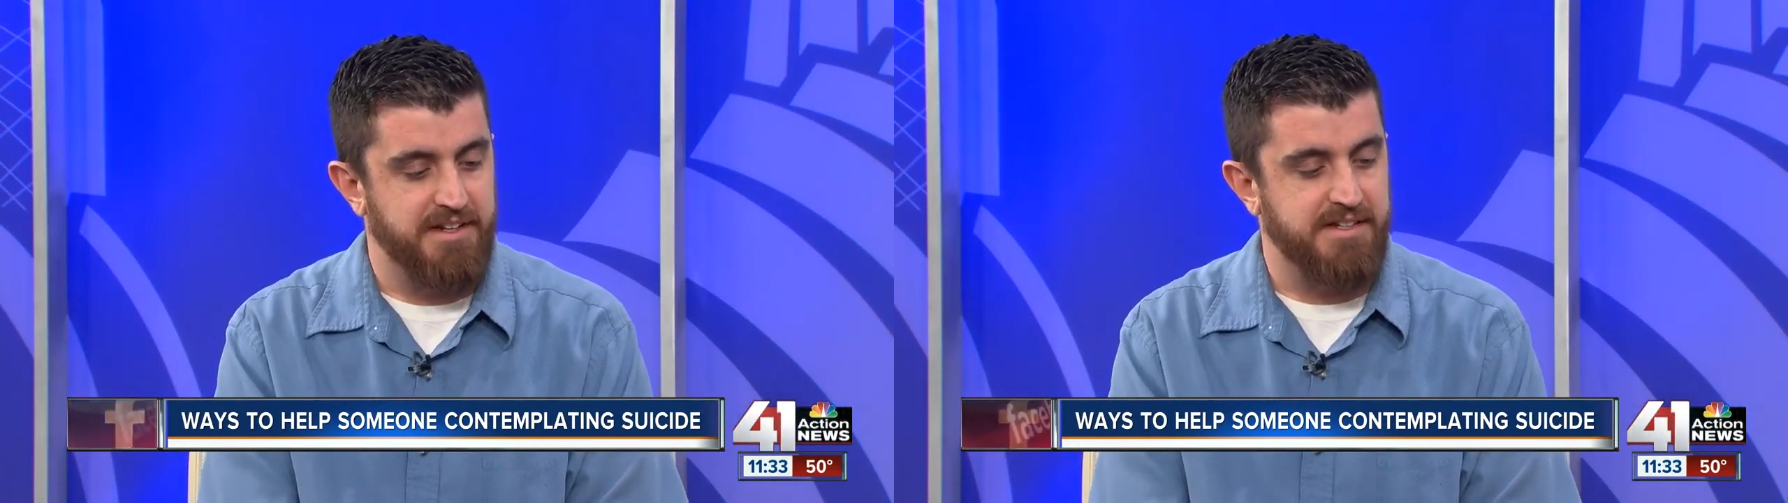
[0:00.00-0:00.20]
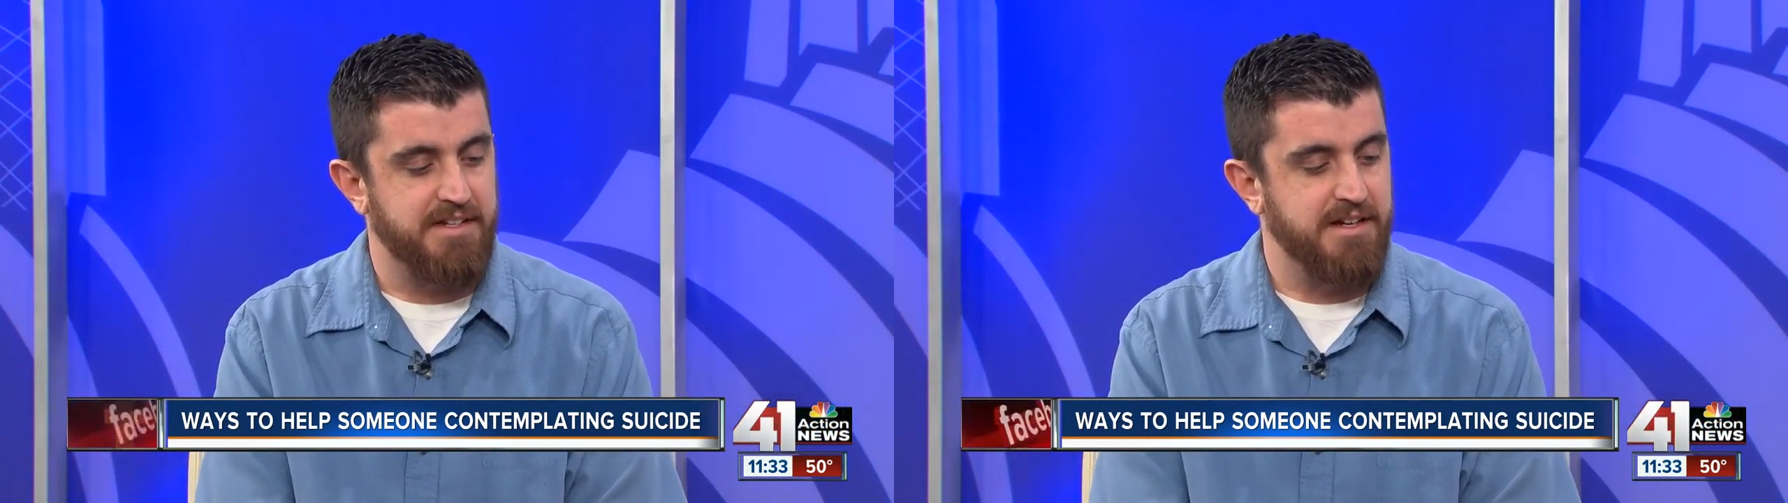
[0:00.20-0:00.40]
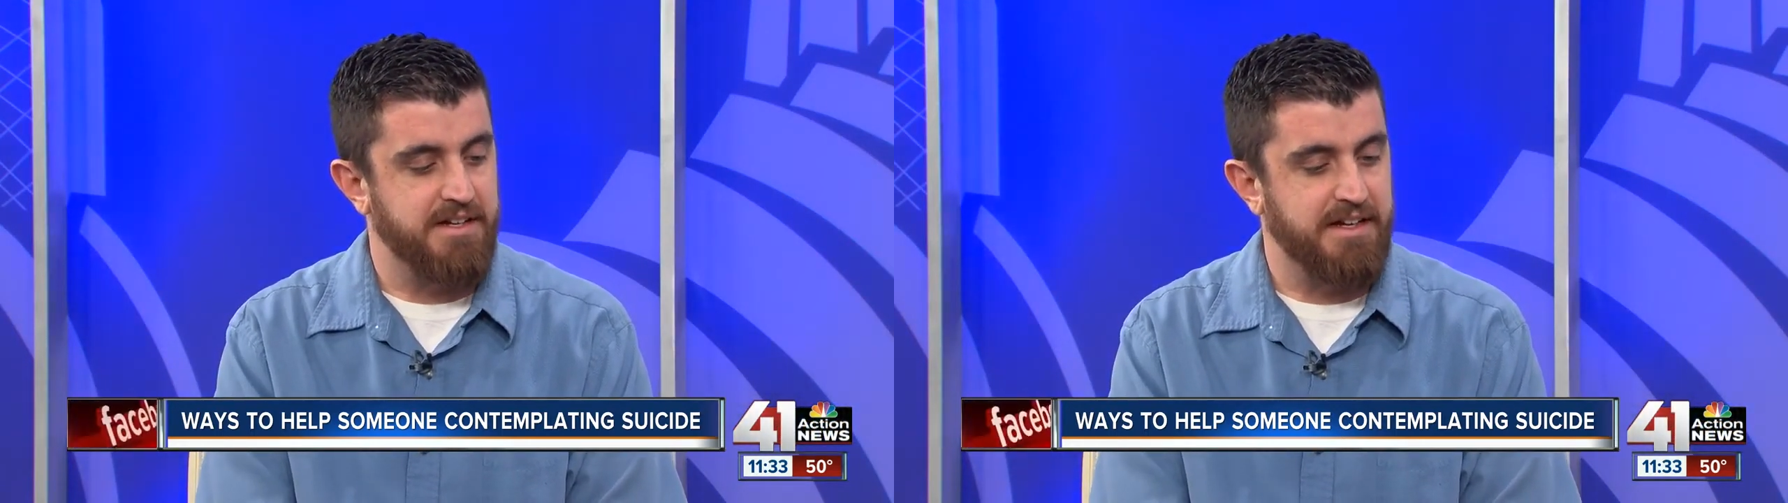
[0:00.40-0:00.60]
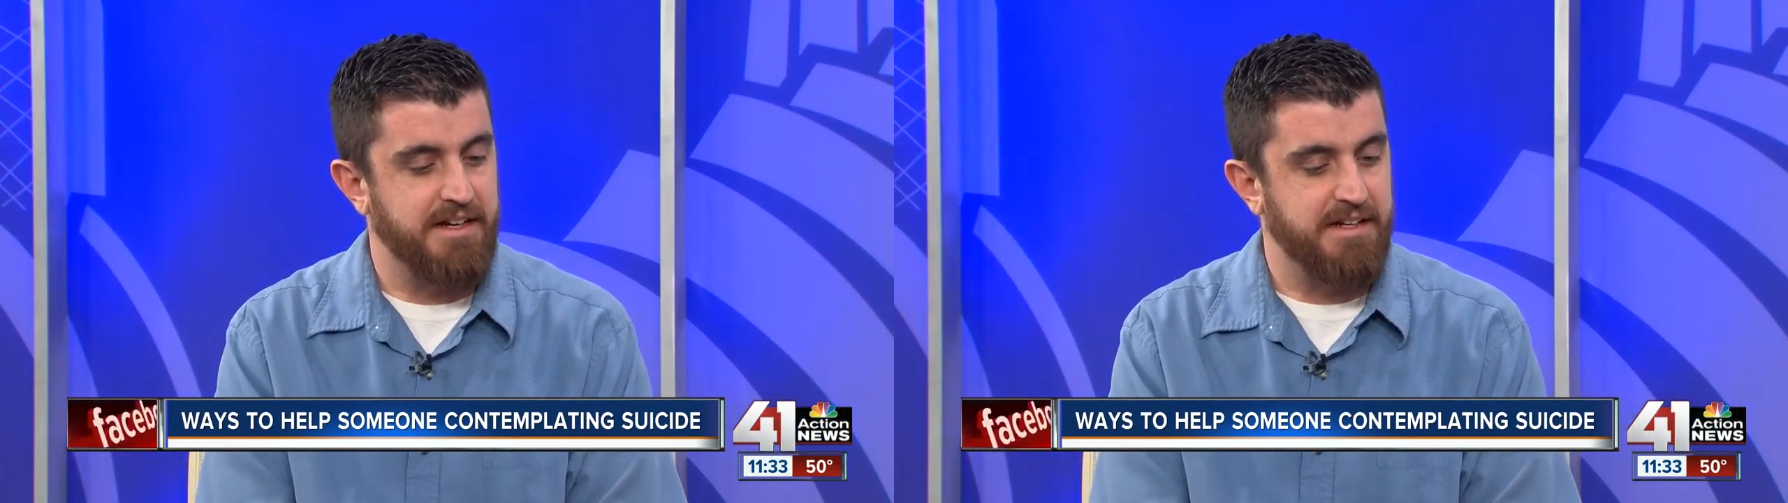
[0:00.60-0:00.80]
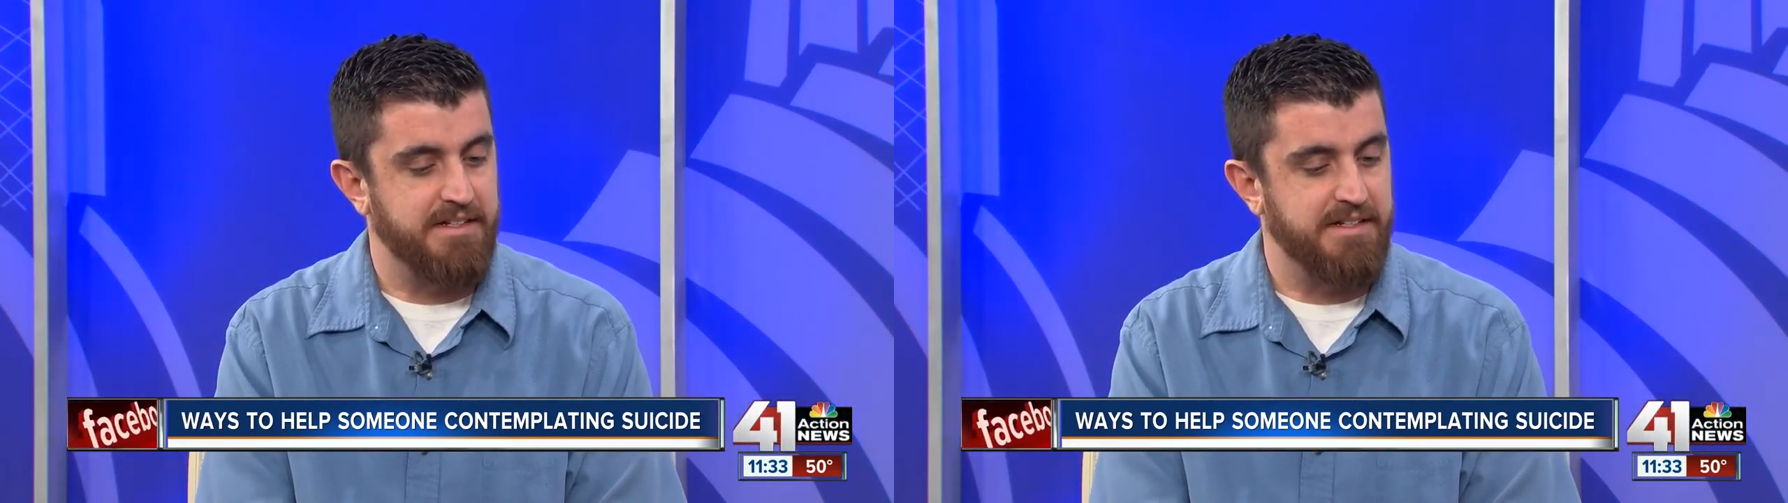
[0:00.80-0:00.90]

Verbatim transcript: as a young kid,